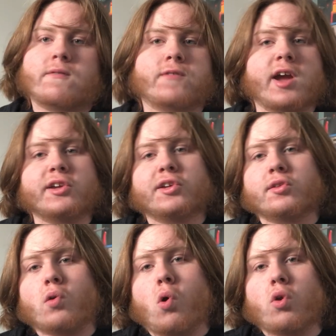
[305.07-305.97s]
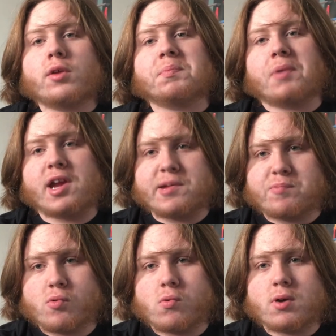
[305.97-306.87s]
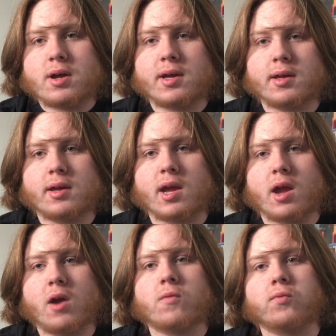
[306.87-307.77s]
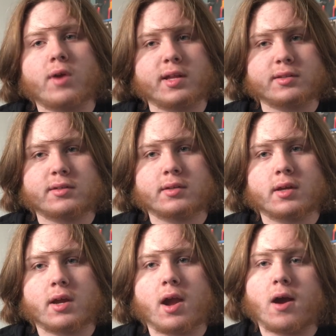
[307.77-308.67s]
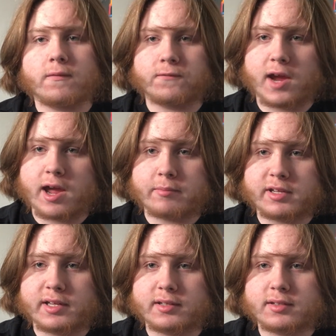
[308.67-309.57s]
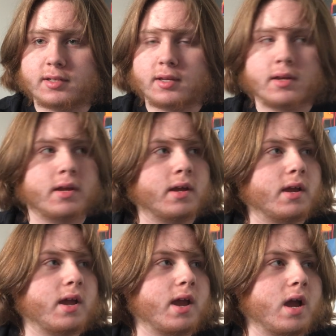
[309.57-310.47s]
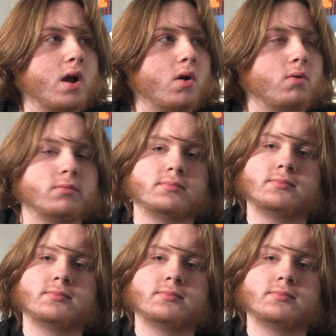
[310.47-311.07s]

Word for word: thank you to all the people, our friends, our families, our